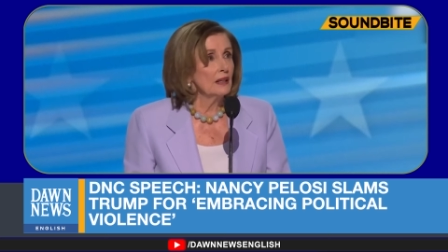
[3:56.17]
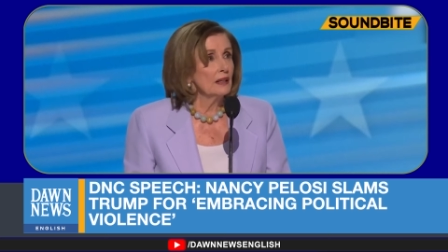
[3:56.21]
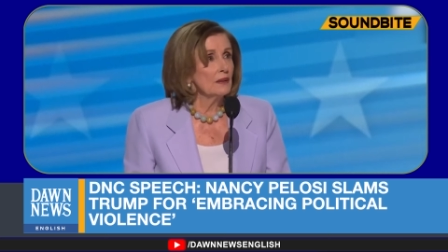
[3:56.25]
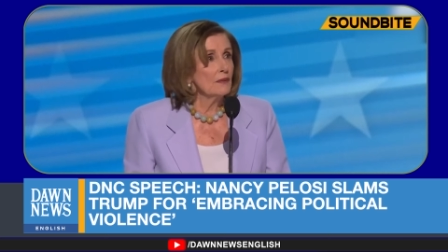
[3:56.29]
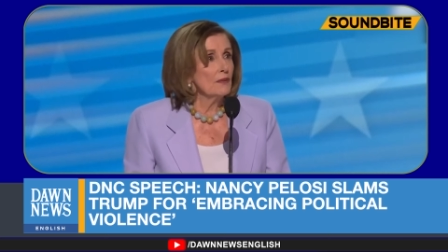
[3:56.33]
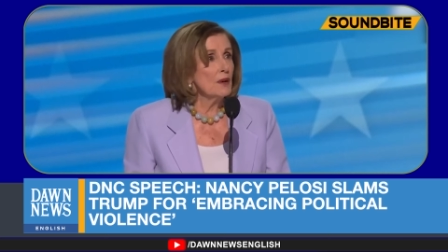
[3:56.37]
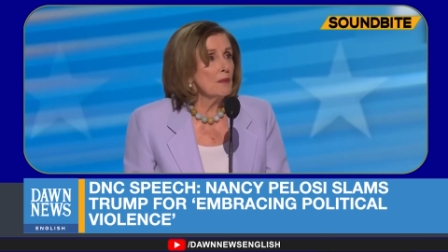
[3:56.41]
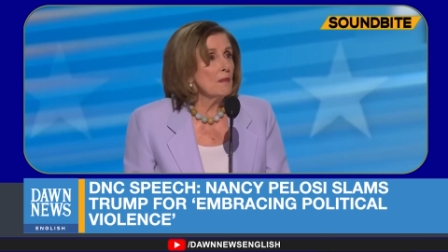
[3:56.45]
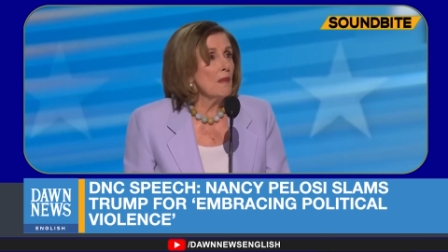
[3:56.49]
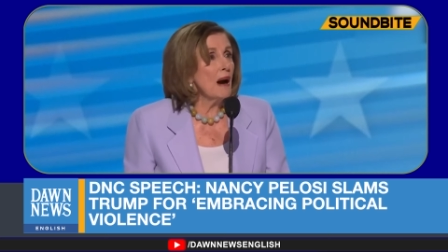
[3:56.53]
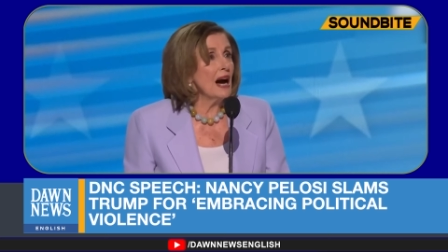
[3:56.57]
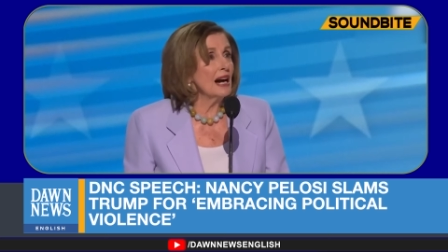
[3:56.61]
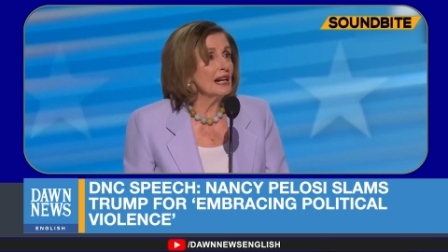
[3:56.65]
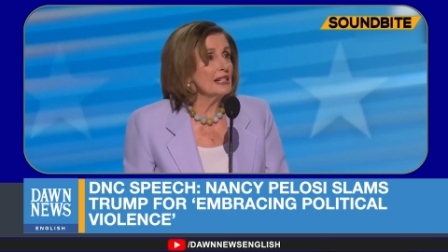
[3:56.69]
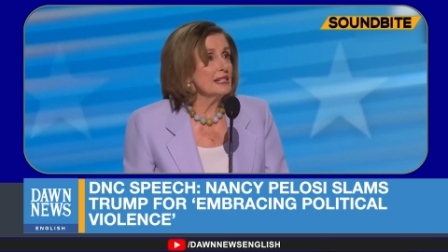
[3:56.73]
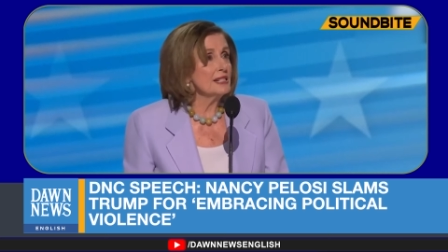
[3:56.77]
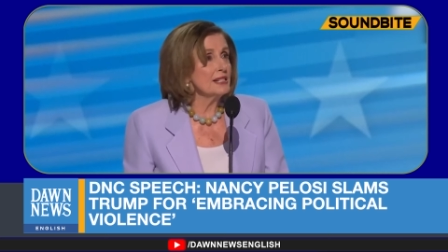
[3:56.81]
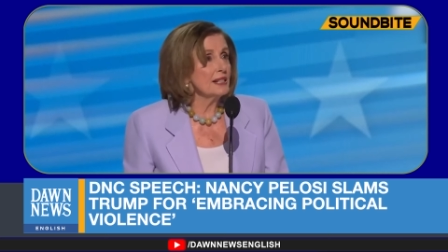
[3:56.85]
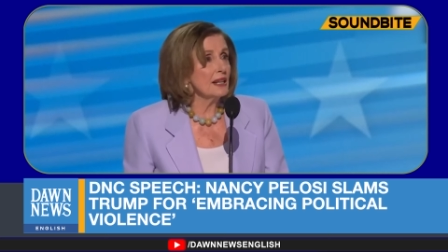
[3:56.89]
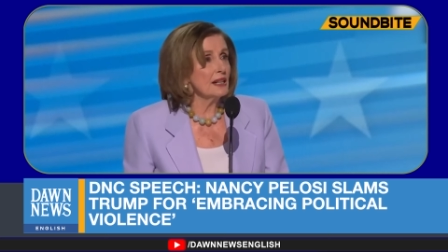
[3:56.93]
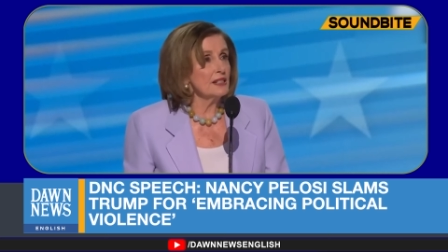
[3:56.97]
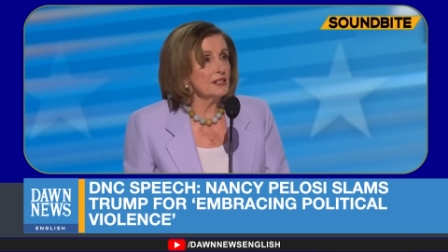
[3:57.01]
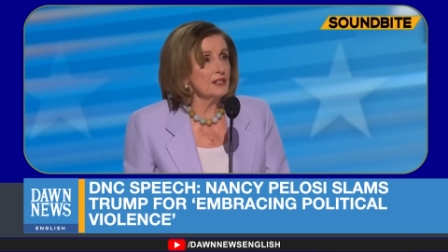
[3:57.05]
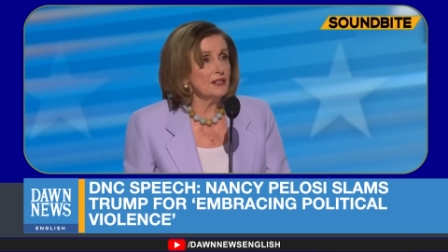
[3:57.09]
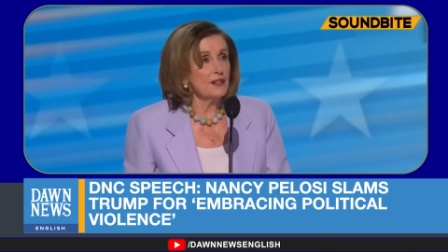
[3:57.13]
reminds
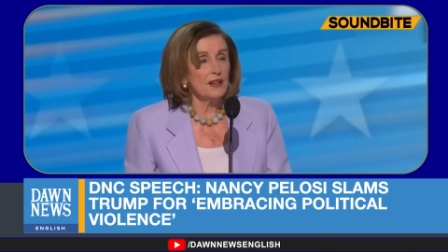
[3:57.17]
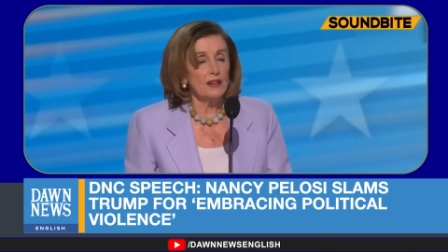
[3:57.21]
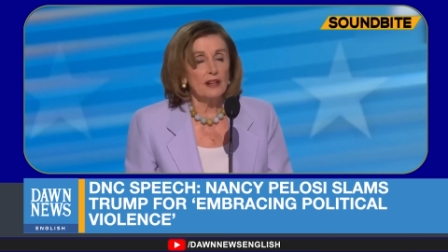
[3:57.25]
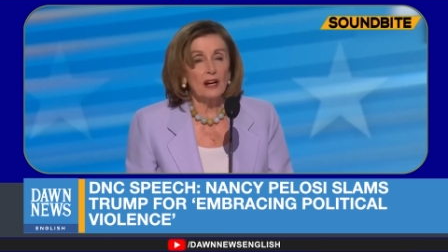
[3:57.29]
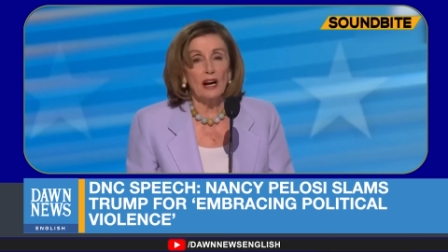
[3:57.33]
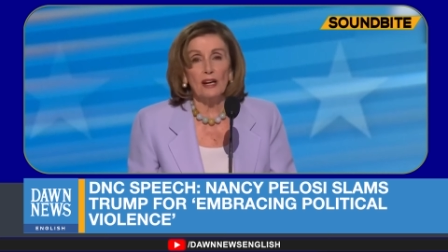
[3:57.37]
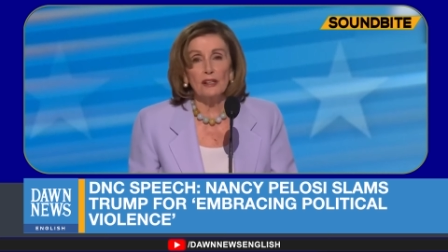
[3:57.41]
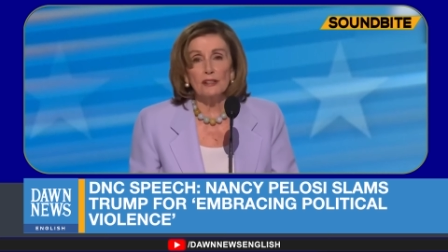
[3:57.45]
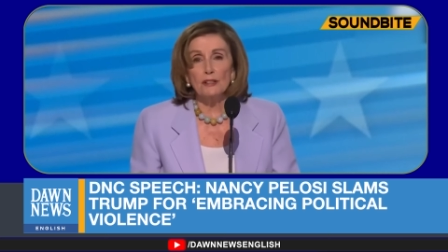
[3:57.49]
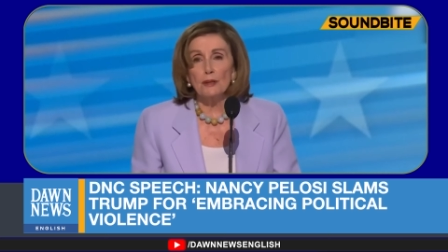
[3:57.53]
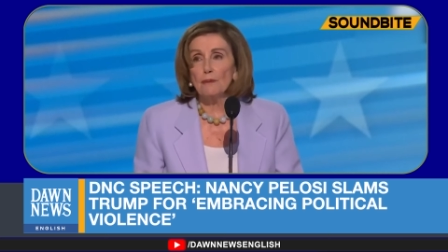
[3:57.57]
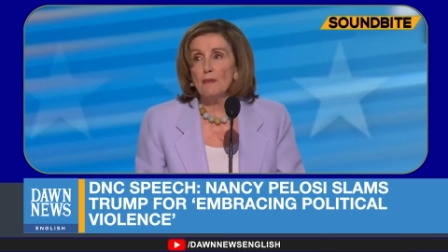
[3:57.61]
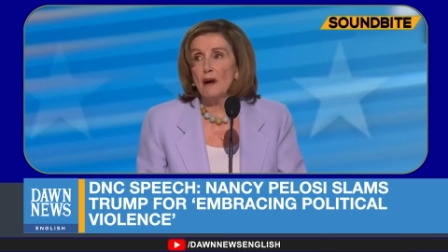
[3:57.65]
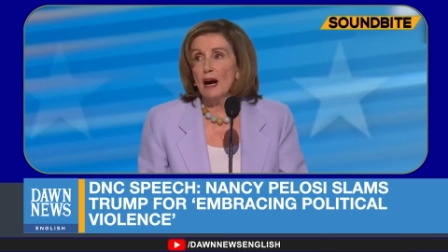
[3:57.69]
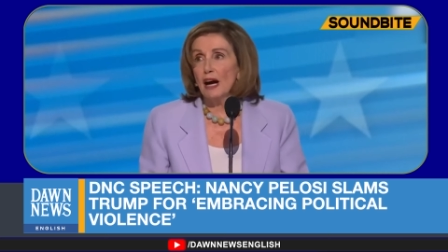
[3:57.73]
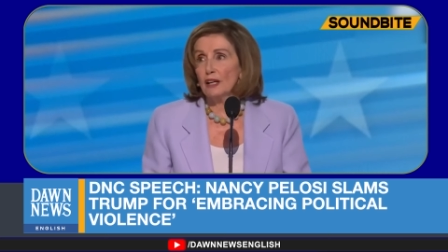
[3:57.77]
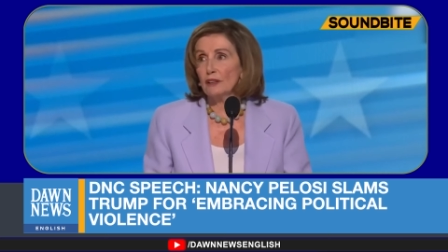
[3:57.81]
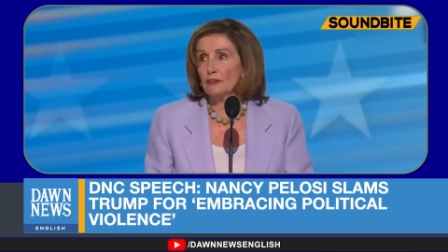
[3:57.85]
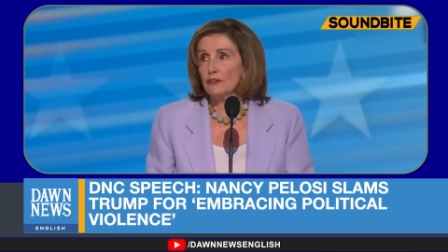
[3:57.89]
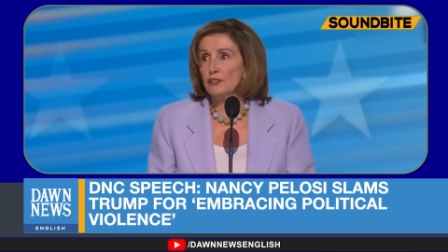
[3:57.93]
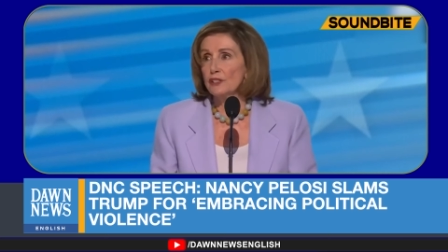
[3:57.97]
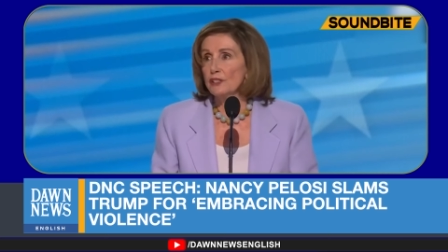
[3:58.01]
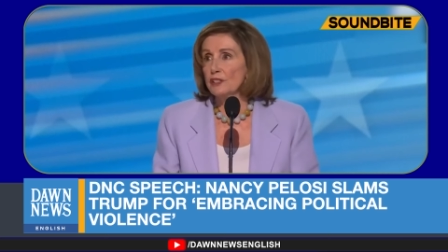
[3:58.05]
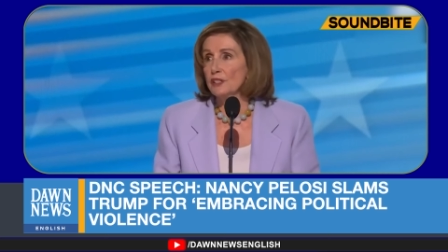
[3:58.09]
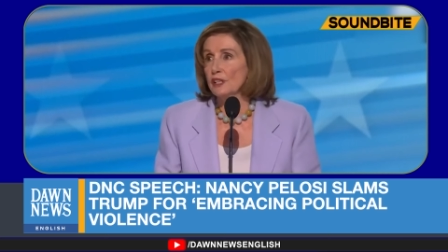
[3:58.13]
us that our
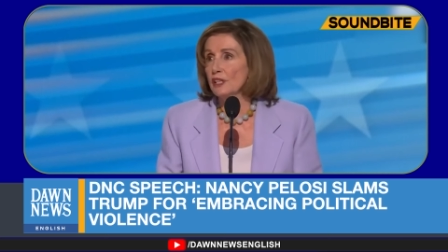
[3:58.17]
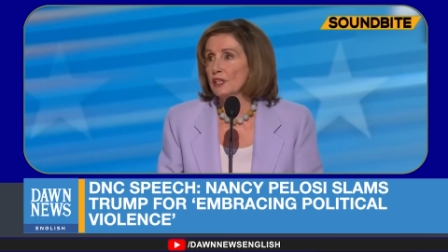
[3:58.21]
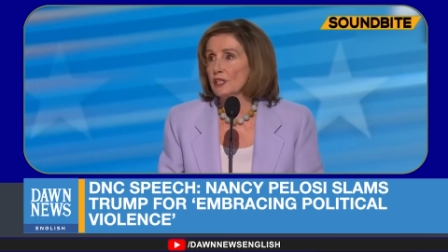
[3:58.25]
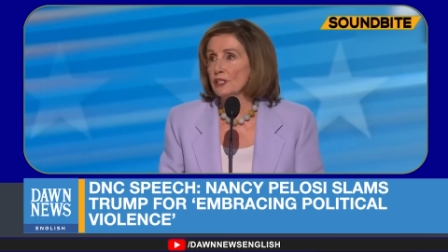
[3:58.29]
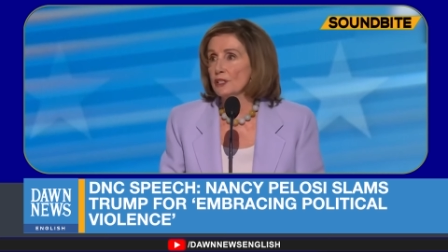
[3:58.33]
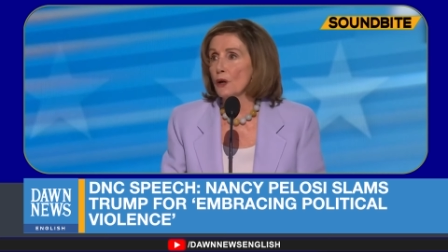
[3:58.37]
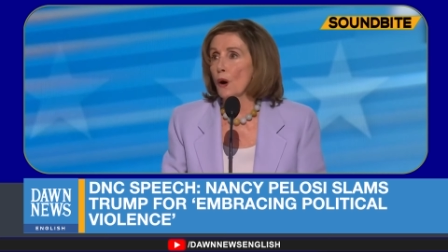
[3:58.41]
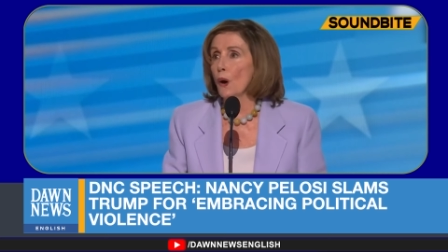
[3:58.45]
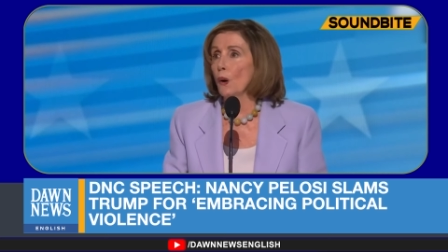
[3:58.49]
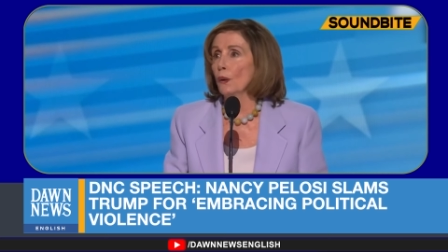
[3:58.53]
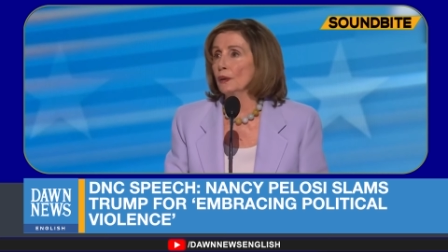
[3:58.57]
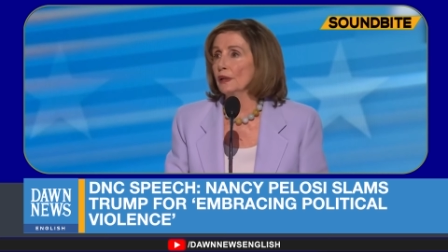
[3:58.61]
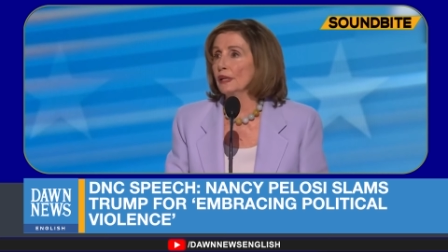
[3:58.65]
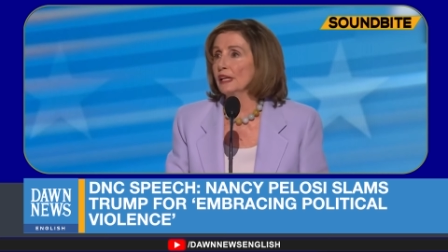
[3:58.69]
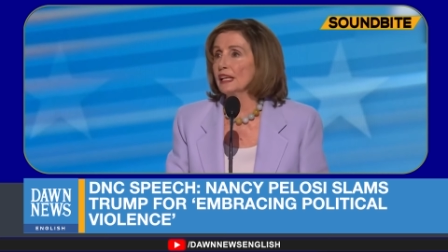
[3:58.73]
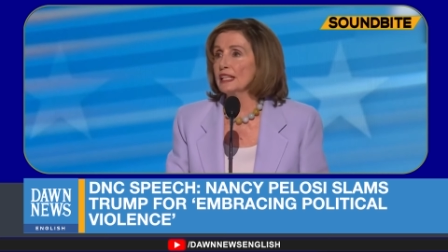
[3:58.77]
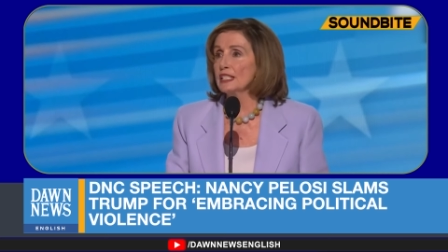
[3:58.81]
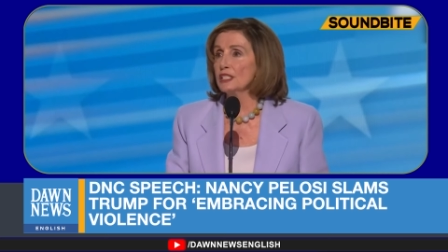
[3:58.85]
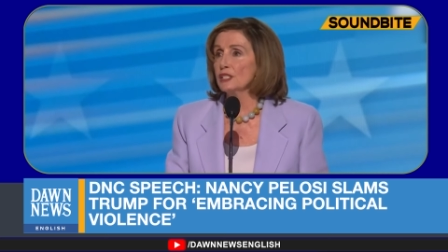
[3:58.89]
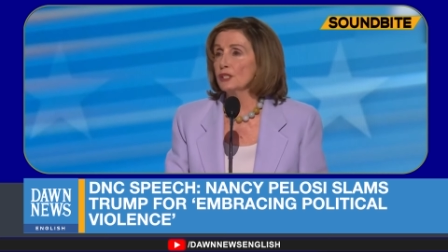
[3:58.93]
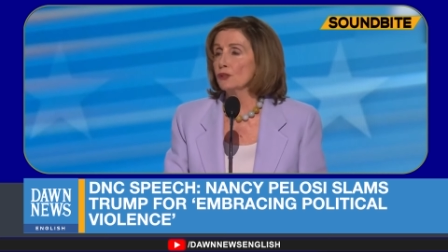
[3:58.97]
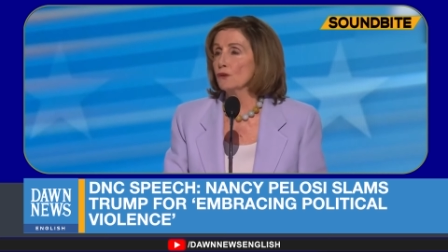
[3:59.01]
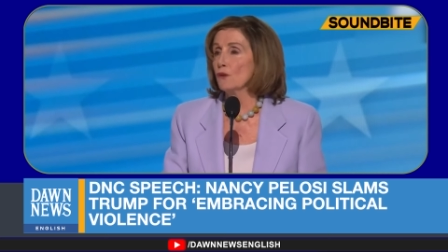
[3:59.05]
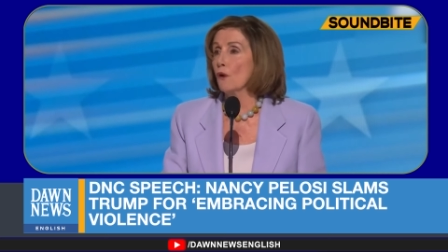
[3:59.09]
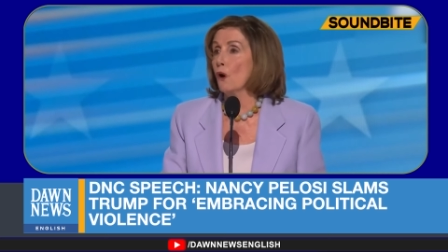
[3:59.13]
democracy is only as
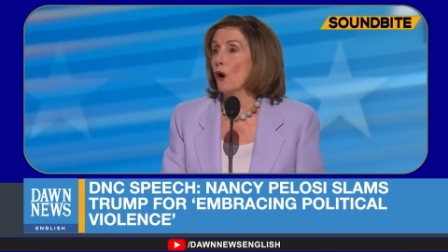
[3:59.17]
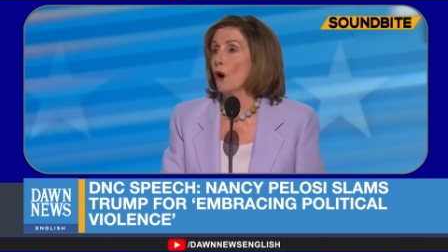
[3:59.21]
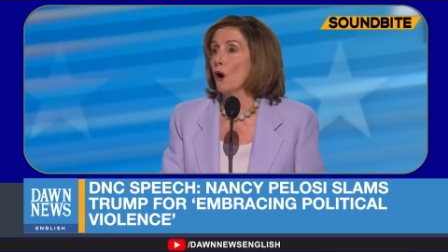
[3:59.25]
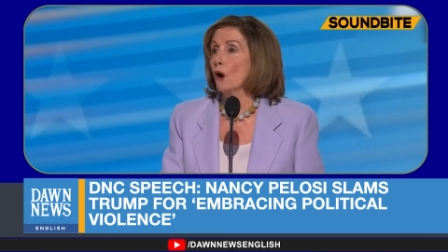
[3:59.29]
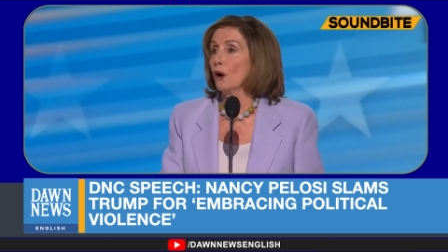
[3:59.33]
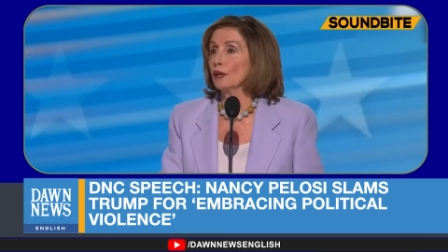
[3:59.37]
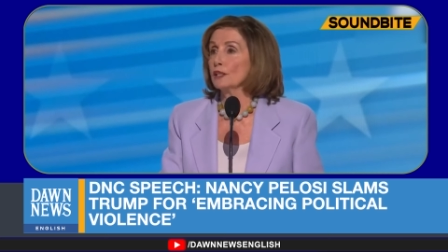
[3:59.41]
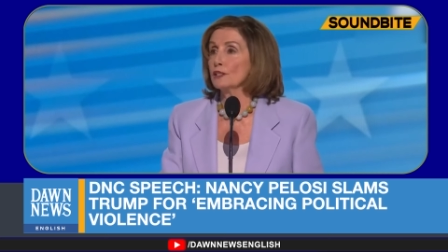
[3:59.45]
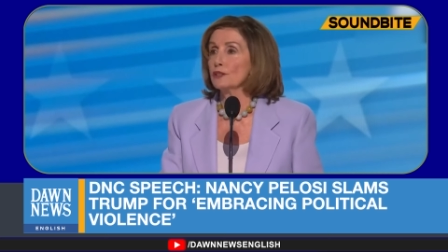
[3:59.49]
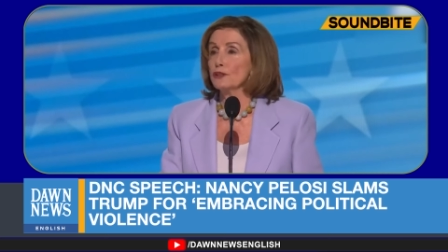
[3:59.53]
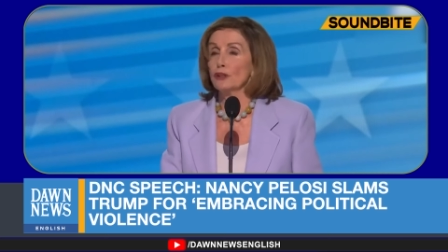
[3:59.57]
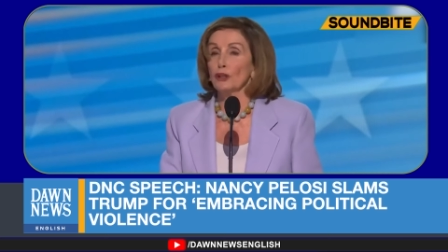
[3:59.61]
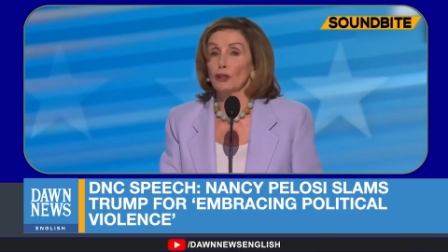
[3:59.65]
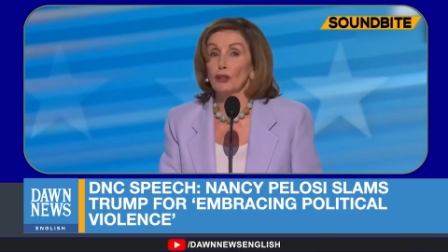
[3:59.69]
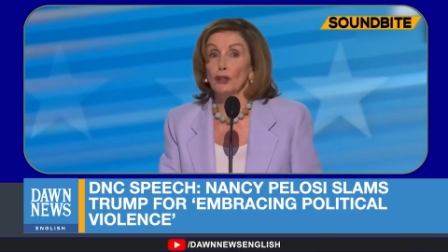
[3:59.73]
strong as the